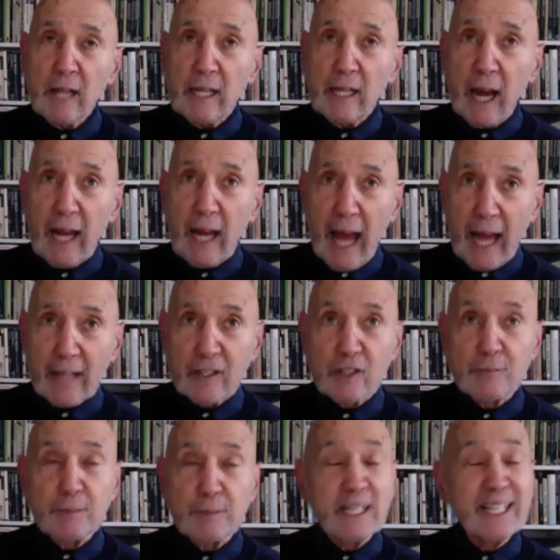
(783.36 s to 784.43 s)
young
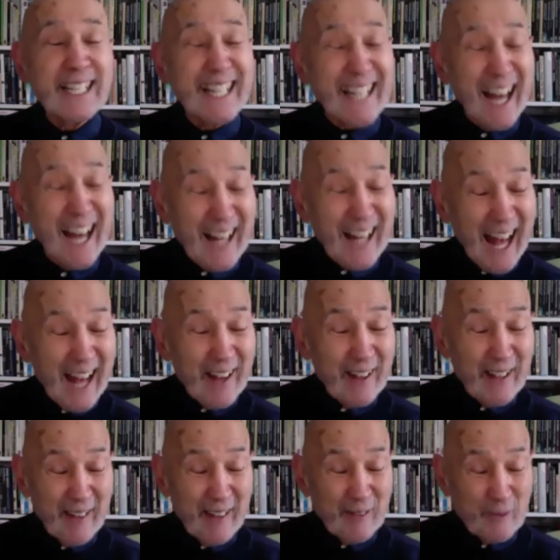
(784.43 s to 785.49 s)
actors, particularly young
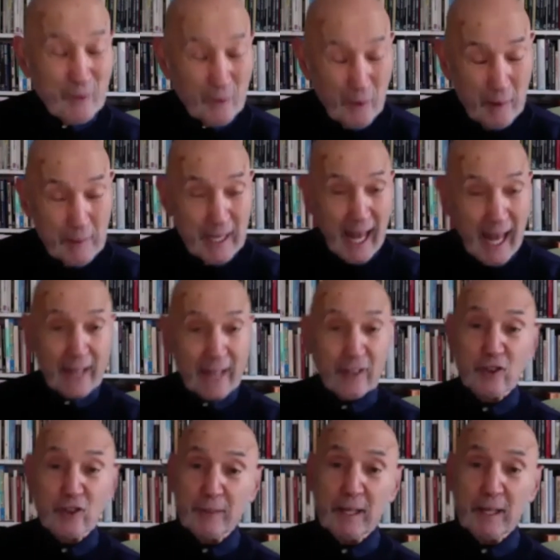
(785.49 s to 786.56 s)
women
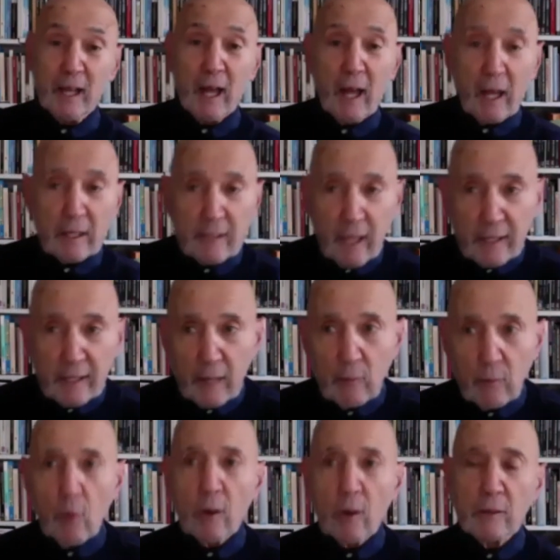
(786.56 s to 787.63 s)
actors, they
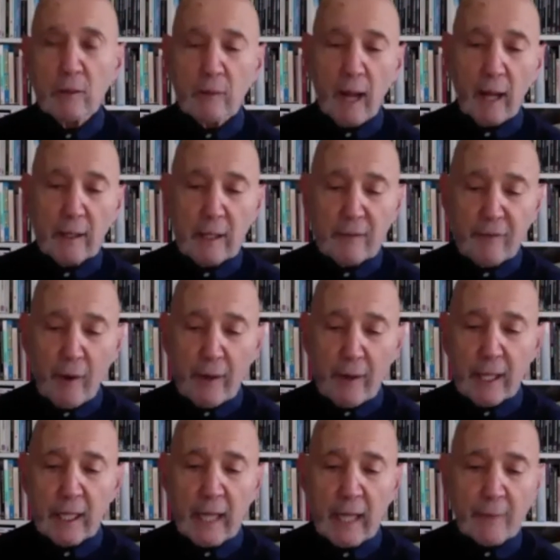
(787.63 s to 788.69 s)
walk around and they're very
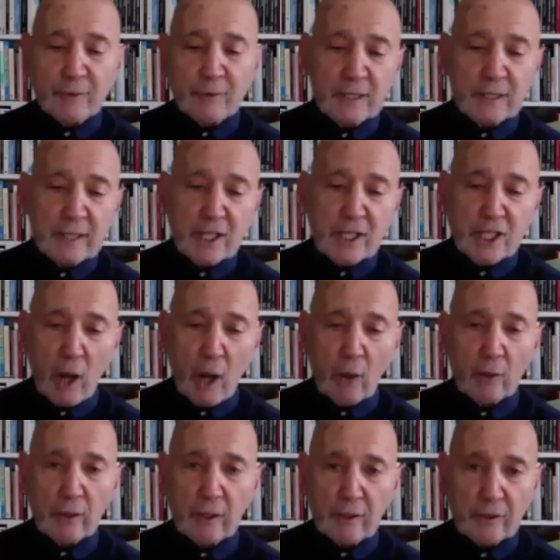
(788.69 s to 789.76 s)
collapsed in their
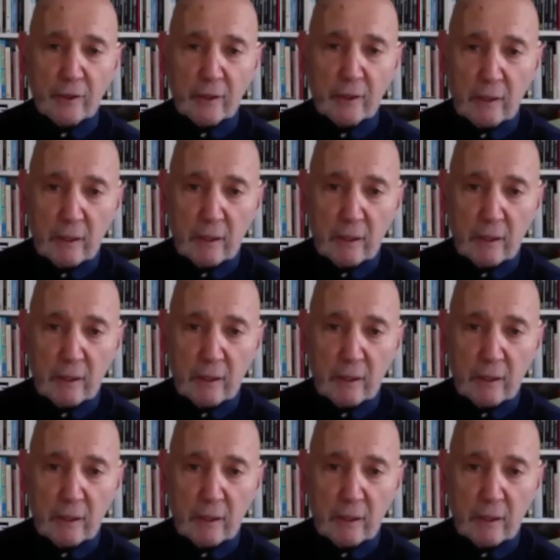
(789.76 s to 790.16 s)
shoulders.